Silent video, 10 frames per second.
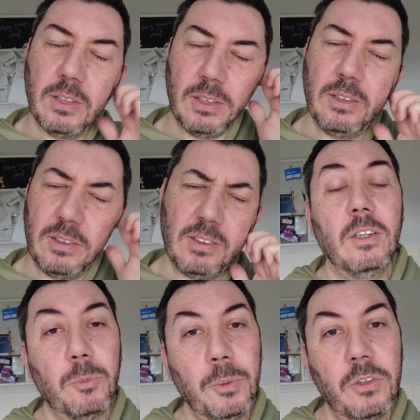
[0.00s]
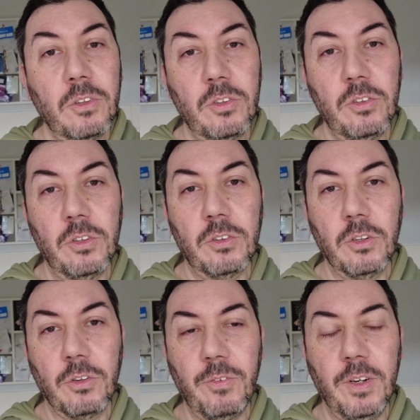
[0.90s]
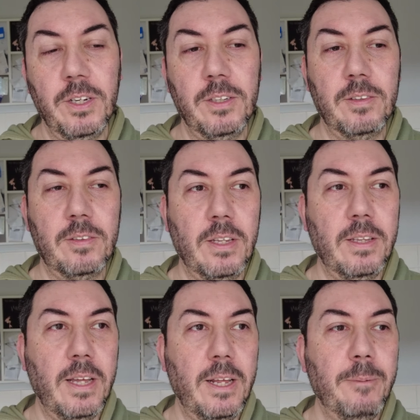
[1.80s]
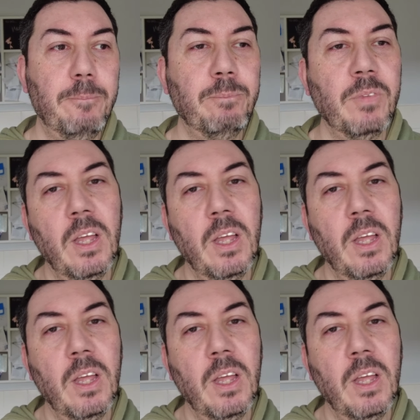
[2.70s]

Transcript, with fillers: and then I'll, just put the sausages on to cook first, and then